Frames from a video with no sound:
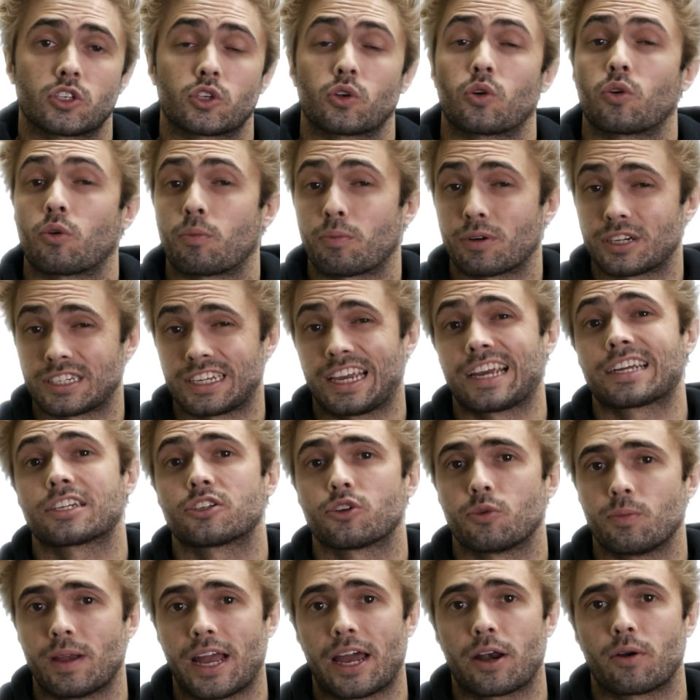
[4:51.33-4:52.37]
So it'll
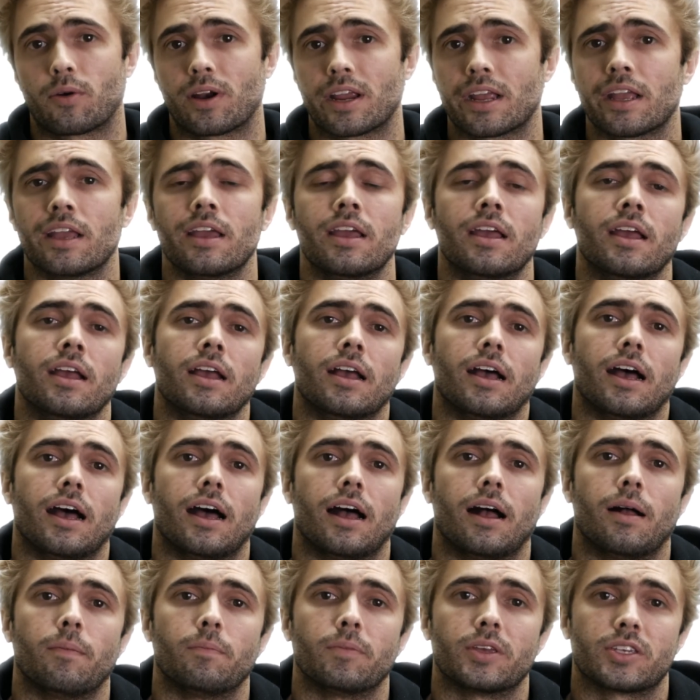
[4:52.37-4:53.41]
protect your battery.
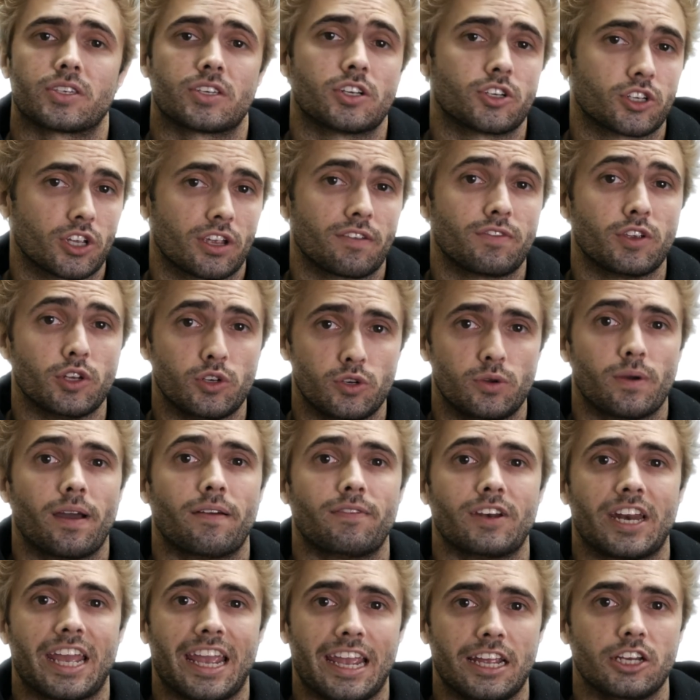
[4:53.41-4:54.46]
Essentially, if you do
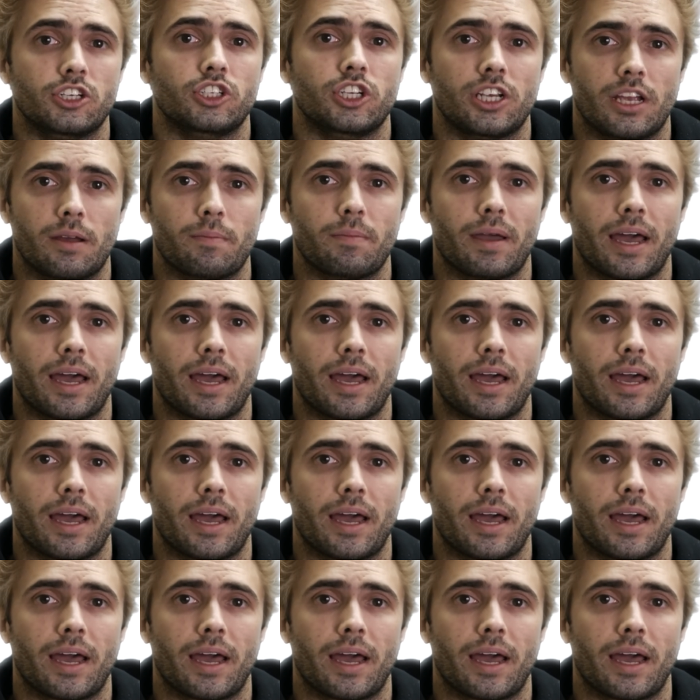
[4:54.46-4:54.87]
have an AGM